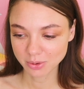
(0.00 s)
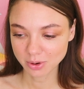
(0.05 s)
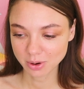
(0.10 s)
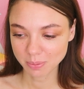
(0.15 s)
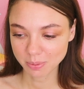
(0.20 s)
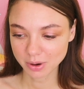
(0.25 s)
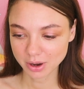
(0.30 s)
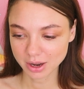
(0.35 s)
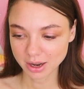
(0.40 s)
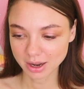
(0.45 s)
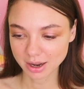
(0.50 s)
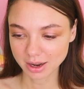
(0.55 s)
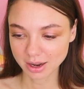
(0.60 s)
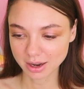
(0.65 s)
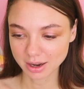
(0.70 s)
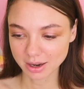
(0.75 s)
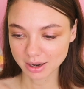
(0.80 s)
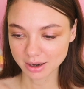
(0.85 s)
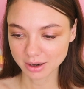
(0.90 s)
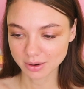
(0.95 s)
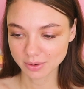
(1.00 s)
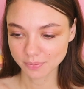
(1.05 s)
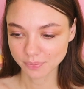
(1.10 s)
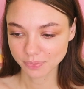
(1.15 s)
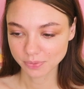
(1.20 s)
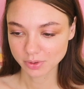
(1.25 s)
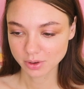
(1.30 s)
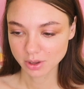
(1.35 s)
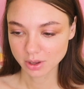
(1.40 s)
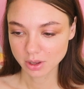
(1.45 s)
Whoa.
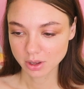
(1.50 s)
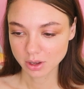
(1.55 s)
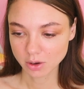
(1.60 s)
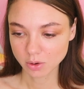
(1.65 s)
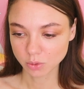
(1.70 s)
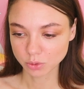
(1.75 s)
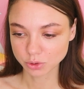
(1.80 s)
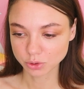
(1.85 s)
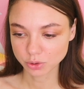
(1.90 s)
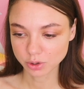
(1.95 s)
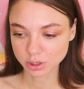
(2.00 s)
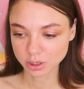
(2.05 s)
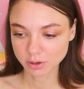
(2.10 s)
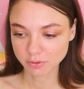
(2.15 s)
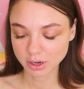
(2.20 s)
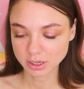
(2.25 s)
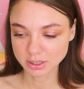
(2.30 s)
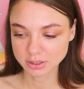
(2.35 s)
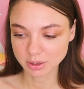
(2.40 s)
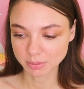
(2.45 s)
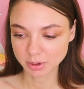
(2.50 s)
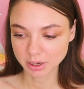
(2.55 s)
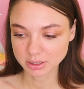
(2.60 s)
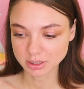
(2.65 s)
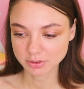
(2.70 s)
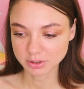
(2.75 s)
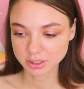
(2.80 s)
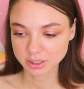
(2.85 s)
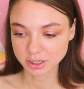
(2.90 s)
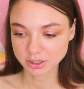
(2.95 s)
I can't put it into
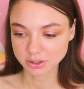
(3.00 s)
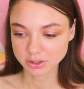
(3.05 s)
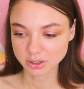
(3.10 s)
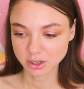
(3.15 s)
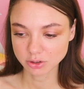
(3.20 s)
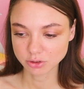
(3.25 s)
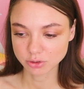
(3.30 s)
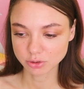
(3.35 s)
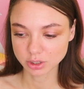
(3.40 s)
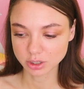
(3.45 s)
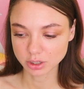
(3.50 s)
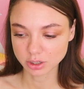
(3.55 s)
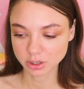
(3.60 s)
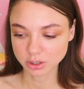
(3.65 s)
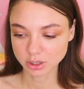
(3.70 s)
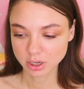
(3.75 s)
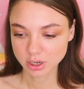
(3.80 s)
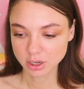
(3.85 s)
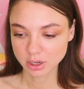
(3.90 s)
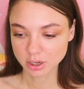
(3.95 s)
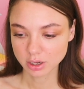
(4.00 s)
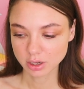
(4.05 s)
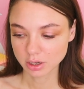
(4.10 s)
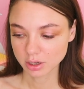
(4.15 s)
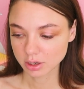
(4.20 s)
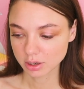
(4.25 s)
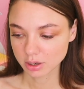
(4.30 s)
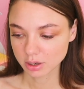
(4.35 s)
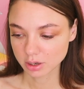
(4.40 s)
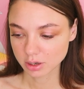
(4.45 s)
her head and I don't know why.
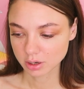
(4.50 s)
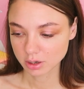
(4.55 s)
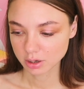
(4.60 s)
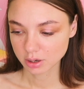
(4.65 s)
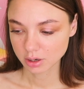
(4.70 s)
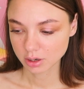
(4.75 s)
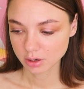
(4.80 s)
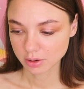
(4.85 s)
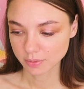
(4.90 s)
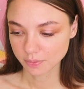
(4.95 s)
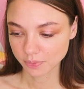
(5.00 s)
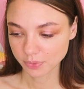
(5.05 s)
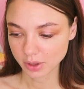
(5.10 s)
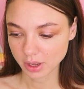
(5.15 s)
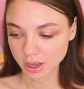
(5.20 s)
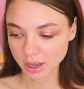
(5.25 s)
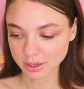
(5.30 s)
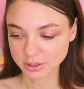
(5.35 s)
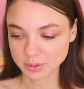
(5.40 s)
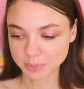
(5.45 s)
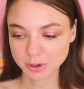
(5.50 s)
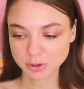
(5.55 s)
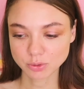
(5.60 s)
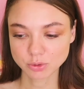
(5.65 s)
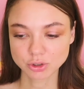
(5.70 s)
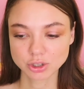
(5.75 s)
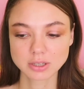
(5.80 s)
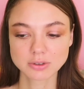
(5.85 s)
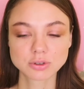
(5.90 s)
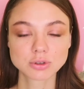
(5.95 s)
Ah, now we
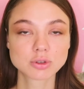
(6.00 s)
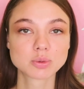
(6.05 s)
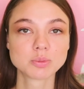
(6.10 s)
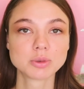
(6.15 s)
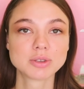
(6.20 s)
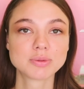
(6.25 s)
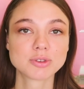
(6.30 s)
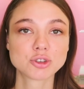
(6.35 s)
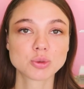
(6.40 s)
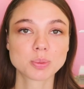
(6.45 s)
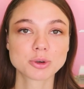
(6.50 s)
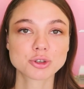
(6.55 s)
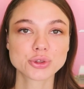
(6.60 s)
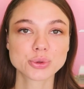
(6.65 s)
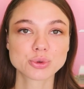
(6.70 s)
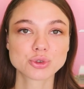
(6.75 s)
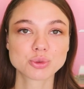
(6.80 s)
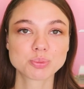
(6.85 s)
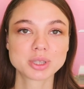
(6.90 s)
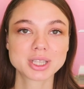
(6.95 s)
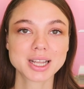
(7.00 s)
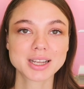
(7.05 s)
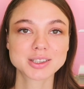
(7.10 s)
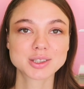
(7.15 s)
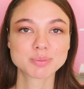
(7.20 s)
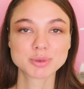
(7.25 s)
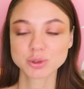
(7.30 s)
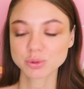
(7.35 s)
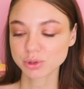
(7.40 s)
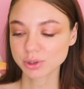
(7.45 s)
need to wash it all. It's been
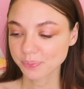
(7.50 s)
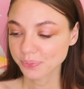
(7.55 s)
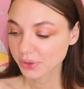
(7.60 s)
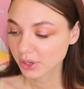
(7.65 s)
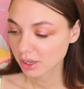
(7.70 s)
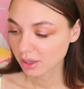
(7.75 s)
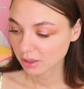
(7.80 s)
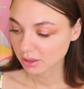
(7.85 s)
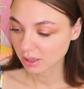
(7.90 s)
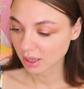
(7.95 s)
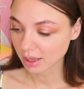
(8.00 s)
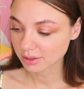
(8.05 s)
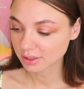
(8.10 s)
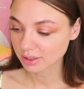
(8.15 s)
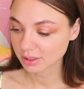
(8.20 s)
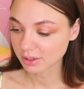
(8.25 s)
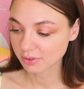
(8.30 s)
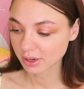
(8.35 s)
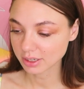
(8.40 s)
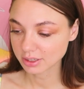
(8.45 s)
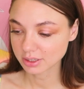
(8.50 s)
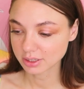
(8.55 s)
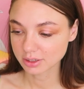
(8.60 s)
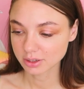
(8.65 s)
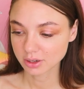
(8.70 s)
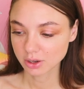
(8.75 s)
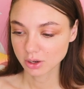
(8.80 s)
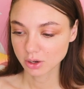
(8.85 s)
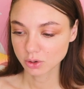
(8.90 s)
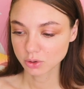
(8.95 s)
15 minutes? Okay,
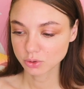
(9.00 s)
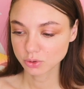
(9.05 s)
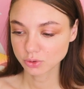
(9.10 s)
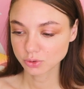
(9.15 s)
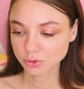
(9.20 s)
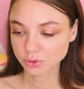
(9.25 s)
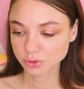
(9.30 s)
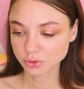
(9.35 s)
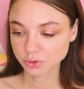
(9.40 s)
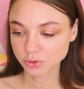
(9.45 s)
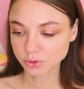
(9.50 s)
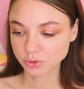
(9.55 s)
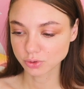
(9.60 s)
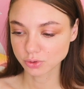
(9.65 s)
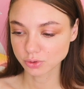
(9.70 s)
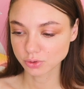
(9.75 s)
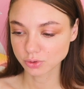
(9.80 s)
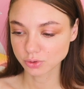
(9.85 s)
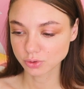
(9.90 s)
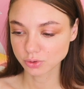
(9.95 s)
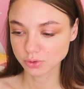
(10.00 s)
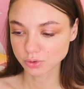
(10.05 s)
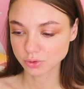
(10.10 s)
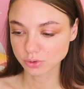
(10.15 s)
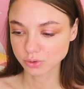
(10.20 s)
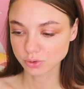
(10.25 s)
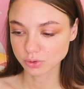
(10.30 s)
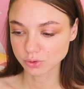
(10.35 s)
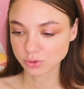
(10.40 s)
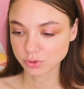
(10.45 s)
well.
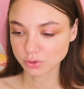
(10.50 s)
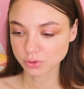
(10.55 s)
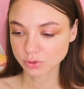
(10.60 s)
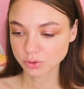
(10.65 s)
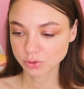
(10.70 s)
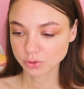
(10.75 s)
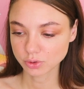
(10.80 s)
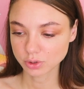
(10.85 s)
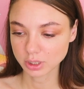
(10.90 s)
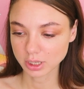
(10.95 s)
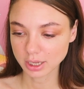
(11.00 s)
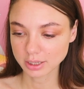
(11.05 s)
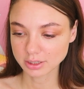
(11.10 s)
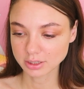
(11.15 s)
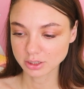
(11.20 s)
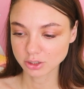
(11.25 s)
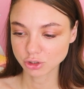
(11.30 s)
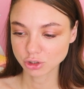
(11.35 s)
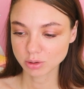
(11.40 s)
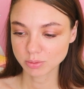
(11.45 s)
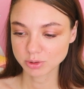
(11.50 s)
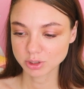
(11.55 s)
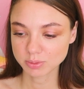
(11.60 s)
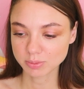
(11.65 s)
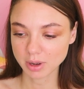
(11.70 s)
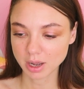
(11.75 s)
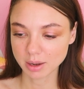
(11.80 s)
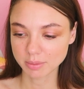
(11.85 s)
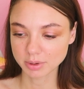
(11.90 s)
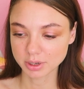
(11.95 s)
Okay, let's start from
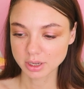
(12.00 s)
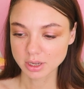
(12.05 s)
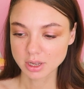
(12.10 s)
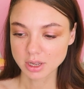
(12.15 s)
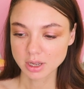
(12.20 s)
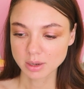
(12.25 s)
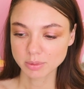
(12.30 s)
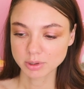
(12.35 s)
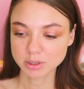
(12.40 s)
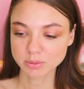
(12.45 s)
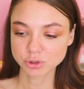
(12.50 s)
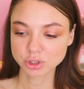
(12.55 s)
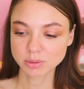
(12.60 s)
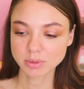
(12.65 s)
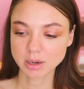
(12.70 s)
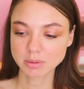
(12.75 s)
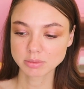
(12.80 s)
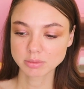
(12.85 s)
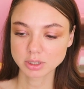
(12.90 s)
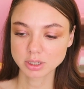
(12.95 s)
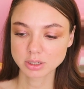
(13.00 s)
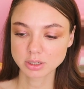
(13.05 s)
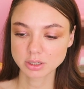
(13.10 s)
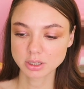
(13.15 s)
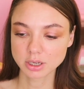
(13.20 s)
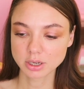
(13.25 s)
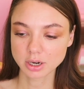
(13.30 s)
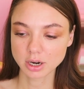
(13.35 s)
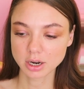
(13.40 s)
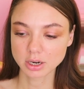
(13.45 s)
Angela. Because we put her mask
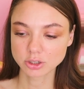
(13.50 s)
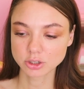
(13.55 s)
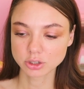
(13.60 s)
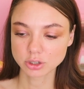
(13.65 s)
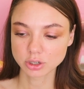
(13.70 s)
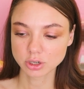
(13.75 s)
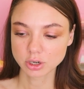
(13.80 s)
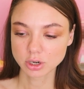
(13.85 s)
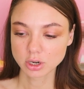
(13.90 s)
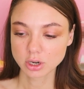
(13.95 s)
earlier.